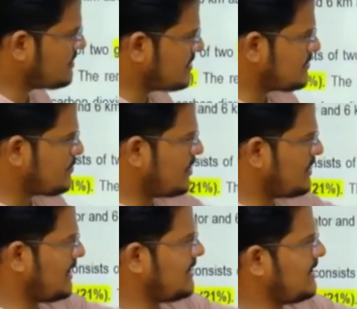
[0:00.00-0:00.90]
is
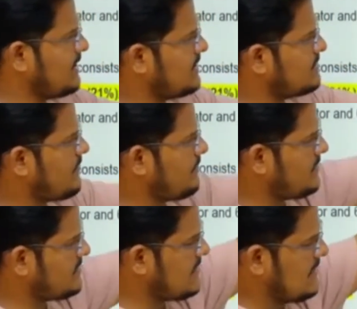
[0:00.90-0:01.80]
protecting us from
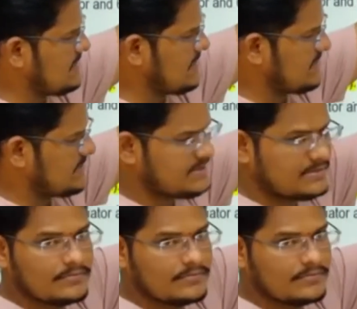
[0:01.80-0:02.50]
the sun rays.